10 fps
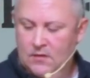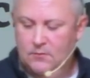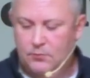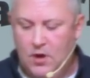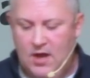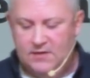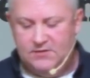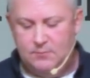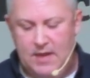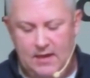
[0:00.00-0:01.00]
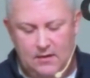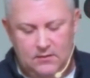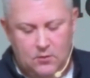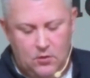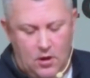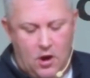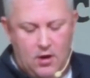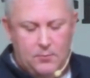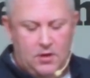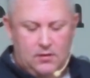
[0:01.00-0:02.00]
Bronze mail or
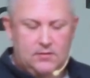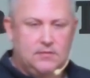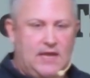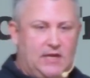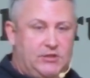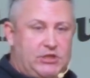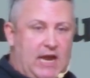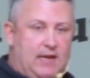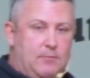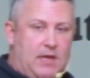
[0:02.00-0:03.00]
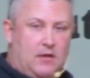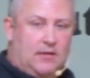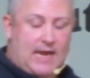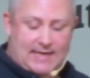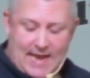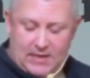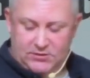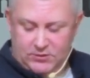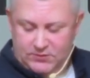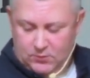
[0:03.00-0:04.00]
armor, like chain mail, like knights
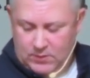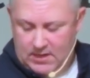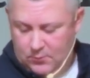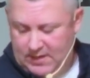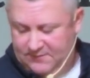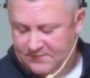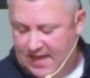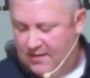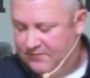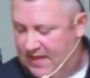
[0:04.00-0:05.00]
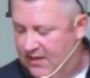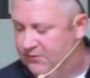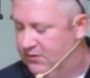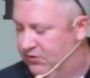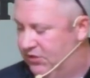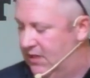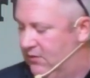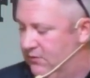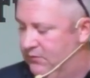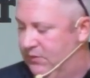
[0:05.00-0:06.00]
used to wear, weighed 5,000
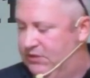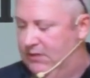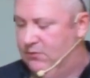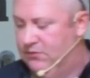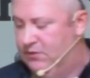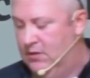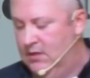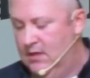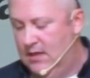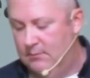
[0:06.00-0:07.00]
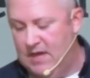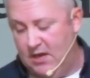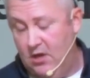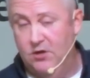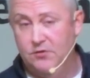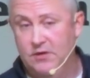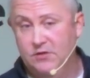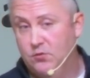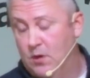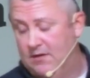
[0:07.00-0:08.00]
shekels, which equals about
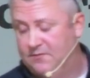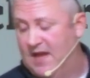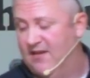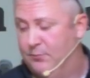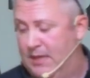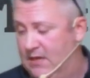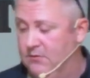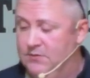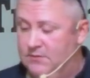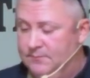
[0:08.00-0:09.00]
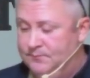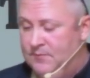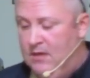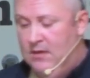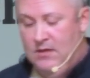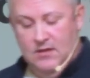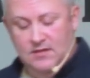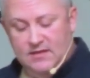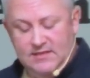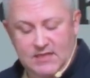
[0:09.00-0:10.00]
125 pounds.
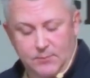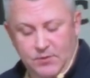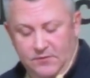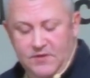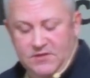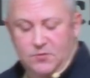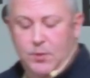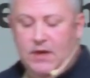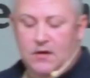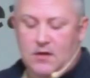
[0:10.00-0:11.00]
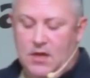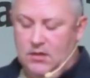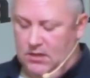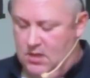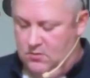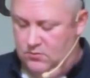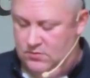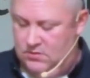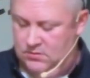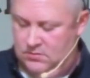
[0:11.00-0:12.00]
The tip of his spear
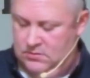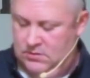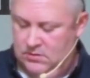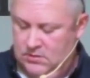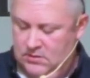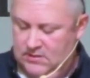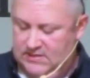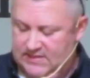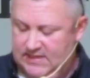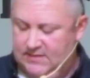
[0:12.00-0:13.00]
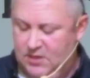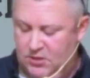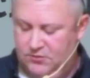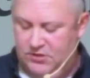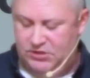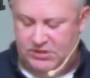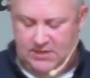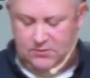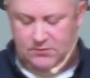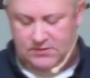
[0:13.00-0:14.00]
alone, 600
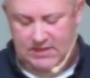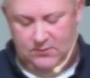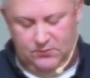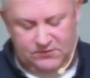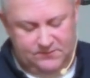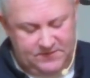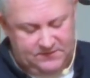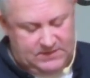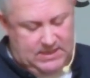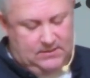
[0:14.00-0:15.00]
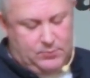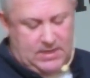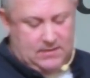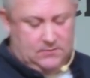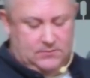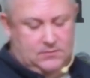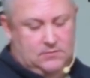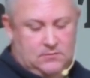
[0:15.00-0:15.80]
shekels equals 15 pounds.